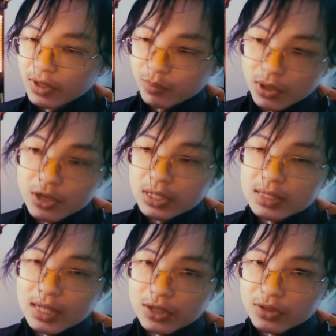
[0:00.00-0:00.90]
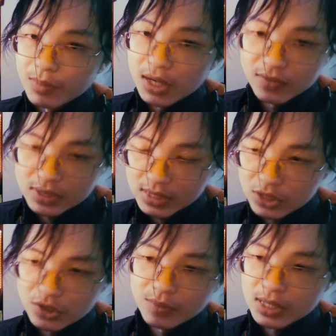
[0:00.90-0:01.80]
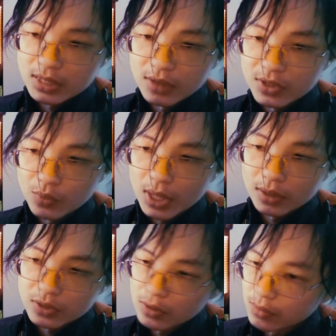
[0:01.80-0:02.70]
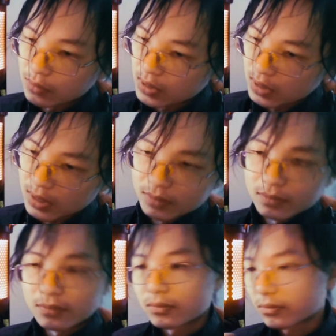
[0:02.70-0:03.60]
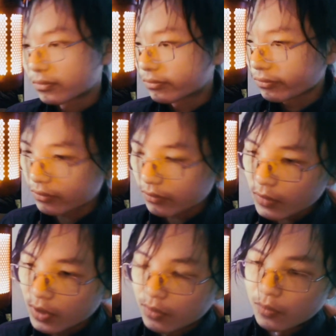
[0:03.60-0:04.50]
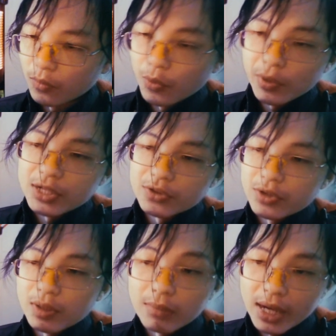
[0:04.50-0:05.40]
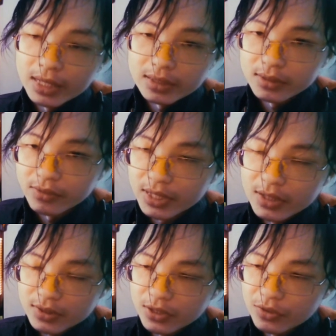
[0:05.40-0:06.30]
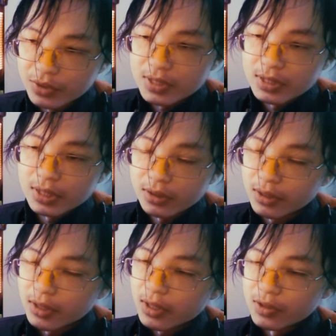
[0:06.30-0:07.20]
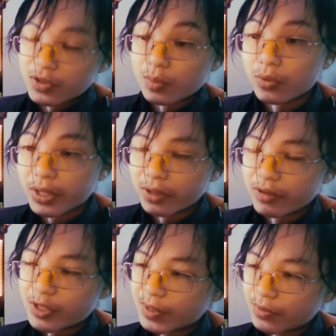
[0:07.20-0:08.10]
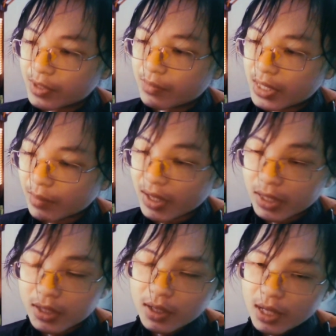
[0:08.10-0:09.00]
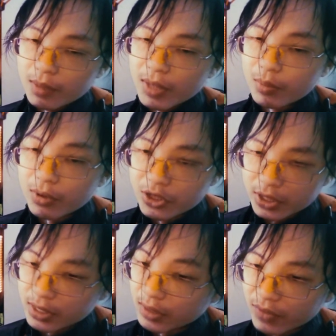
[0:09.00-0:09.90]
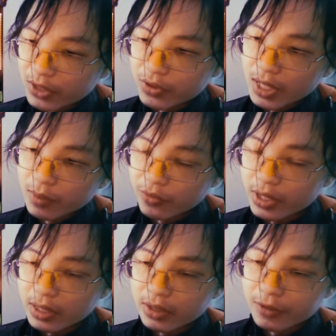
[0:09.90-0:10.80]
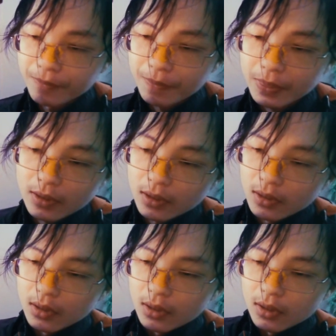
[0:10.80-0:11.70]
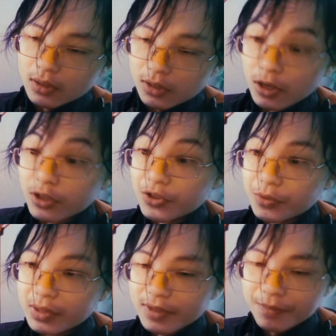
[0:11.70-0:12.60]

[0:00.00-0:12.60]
The project is actually a manifestation of myself as well. So it's like we're 1 and 2 combined, right? There's like a unison here. There's some coherence between me and my project and the venture that I'm creating here. Continuity.